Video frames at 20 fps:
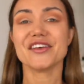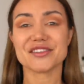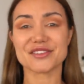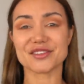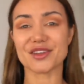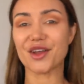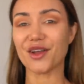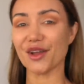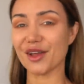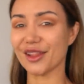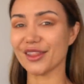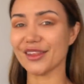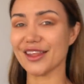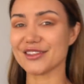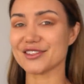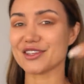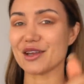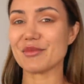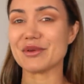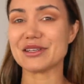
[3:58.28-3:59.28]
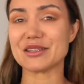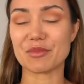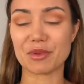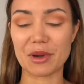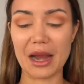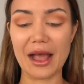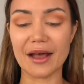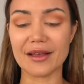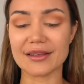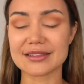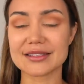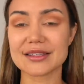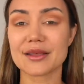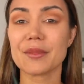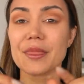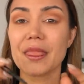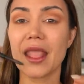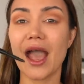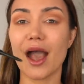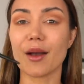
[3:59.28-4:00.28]
So let's jump into brows.
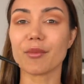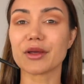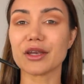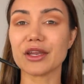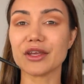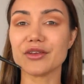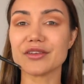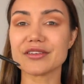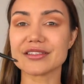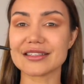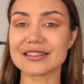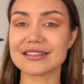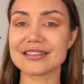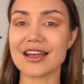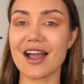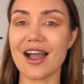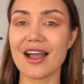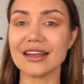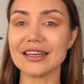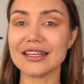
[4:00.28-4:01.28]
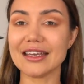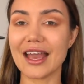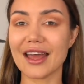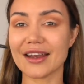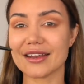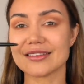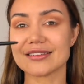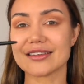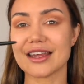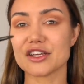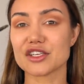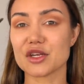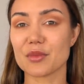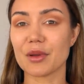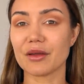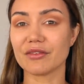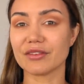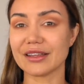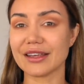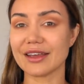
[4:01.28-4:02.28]
I'm going to use this tiny Anastasia
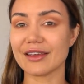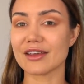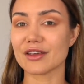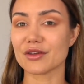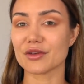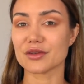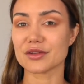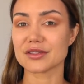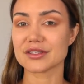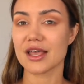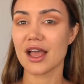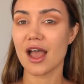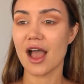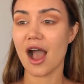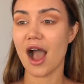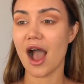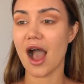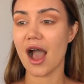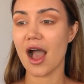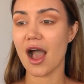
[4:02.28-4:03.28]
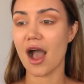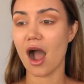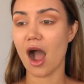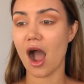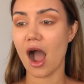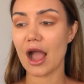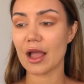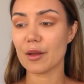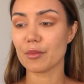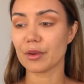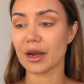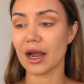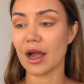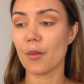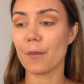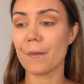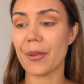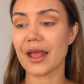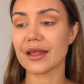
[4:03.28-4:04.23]
Beverly Hills eyebrow